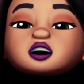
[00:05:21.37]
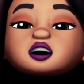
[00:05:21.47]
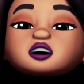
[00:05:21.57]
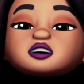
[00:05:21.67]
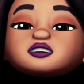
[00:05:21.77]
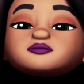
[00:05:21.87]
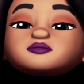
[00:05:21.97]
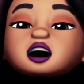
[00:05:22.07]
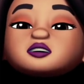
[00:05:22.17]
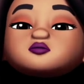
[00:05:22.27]
His
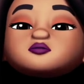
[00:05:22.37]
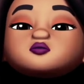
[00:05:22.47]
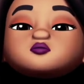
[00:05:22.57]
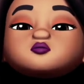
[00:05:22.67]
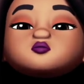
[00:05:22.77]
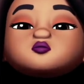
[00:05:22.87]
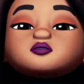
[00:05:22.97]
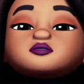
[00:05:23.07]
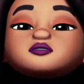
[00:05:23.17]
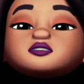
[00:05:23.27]
back, which was
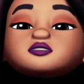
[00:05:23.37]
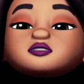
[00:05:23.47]
once